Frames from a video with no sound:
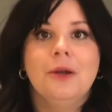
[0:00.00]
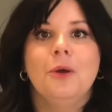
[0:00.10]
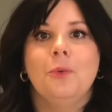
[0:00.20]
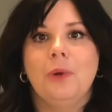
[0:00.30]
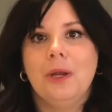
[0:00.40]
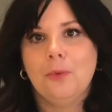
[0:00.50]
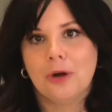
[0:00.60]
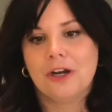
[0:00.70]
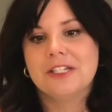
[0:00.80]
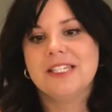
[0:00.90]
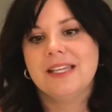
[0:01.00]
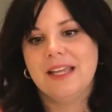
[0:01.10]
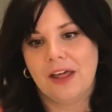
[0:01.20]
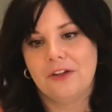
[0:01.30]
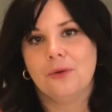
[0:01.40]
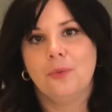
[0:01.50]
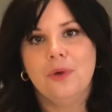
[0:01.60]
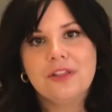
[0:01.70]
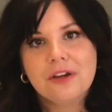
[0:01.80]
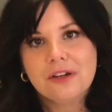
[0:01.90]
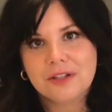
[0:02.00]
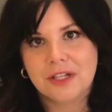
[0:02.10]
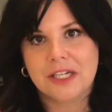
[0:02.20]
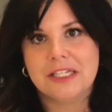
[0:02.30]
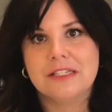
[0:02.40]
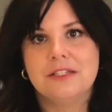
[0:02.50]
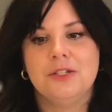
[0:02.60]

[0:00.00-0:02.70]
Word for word: We work together with our clients